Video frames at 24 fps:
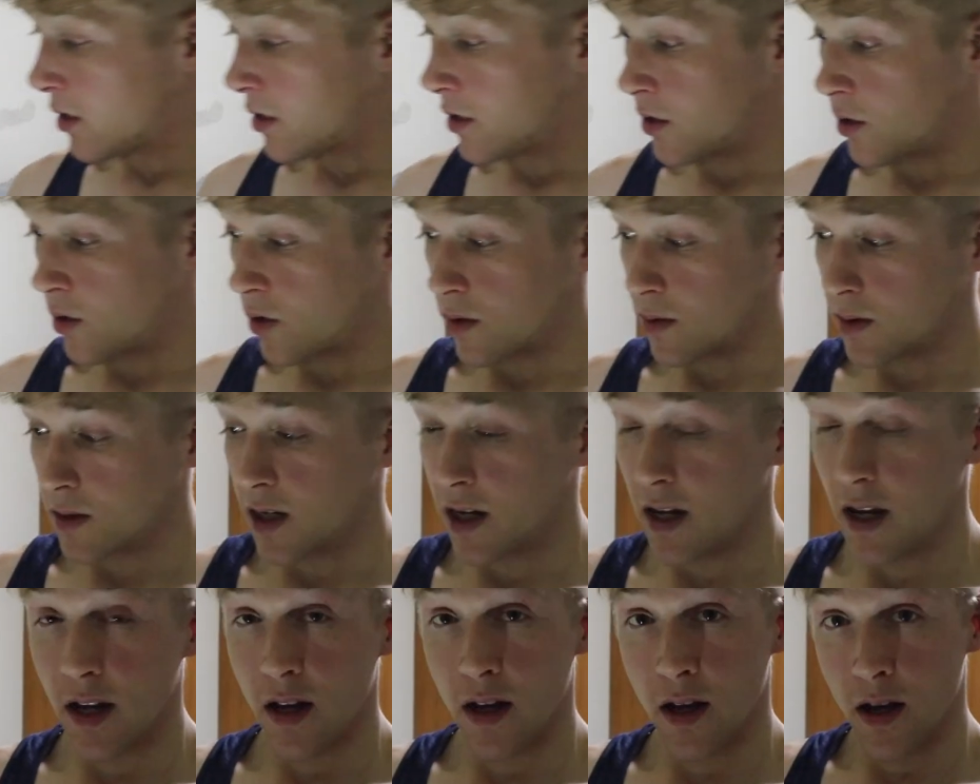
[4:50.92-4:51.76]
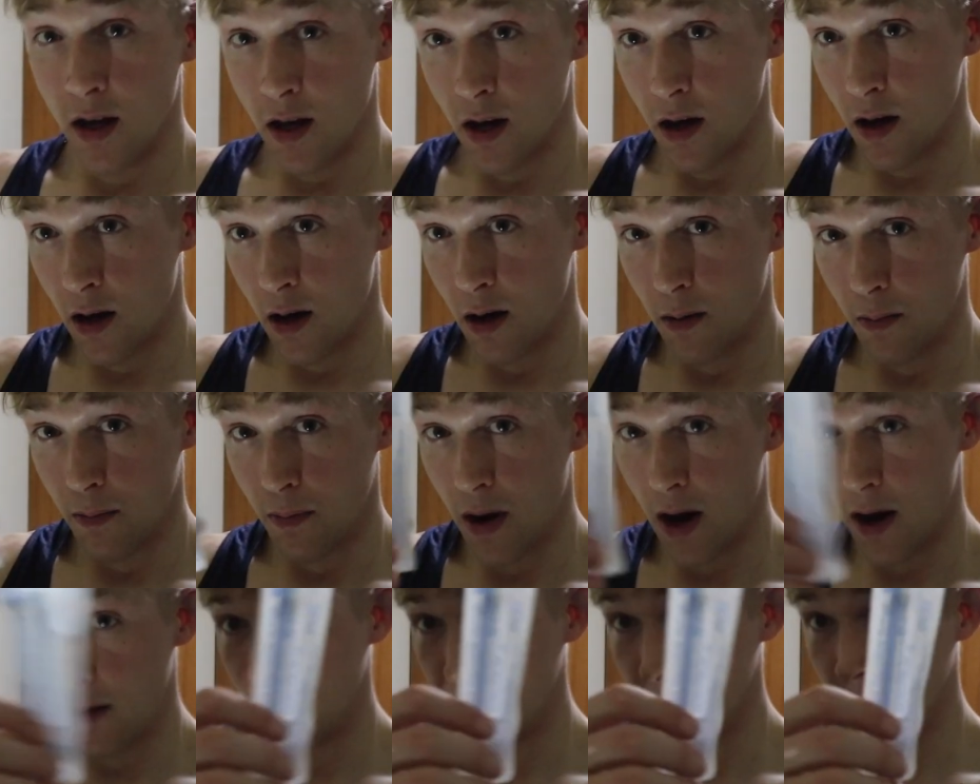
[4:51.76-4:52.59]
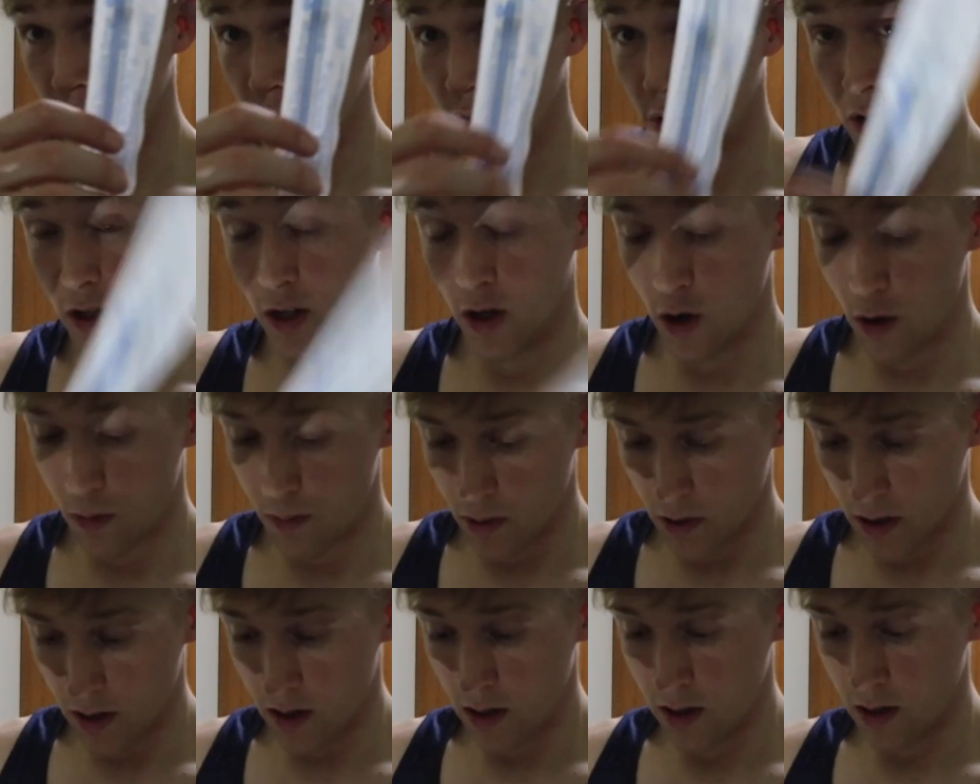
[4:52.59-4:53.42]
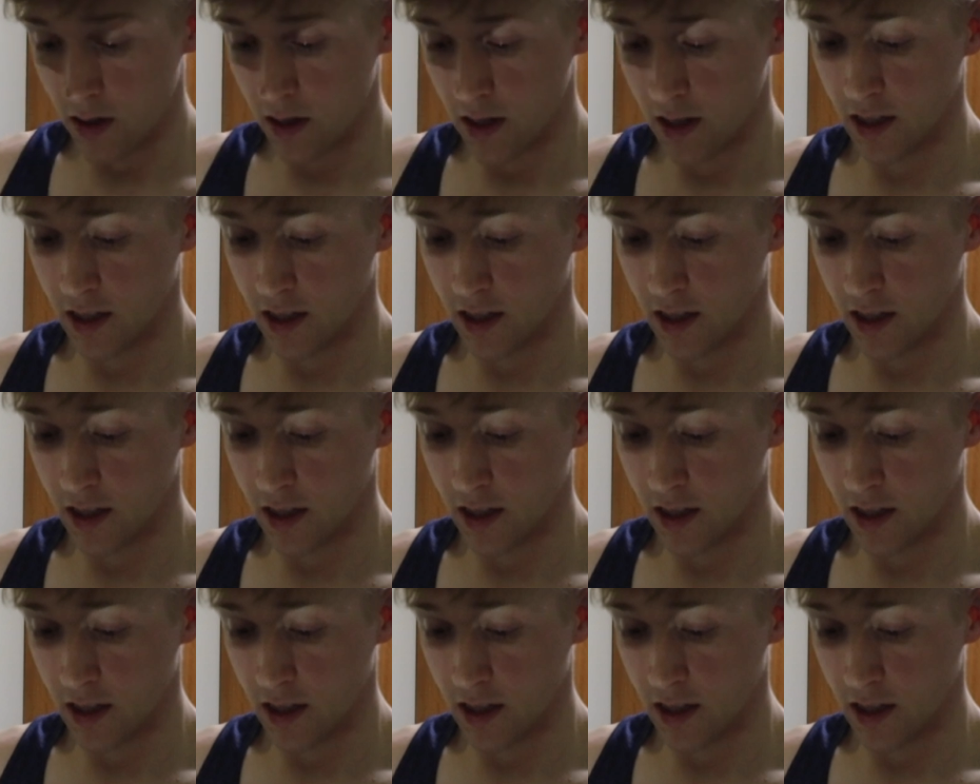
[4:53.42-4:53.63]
You know what I'm saying? Pop this joint open.